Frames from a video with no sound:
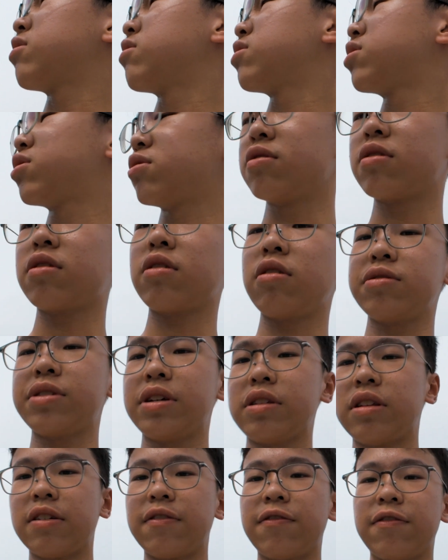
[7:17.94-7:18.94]
also shoot
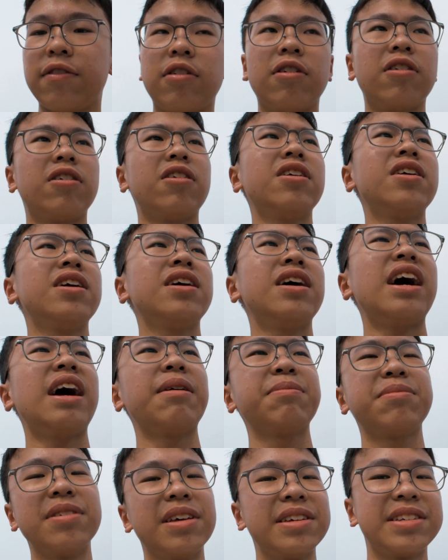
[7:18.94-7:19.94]
closer to the floor,
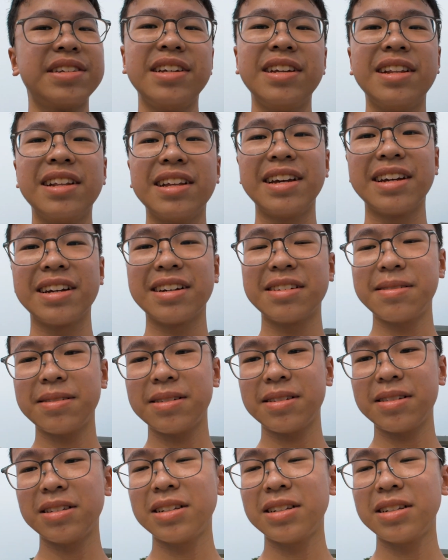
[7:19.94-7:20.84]
up to the ceiling,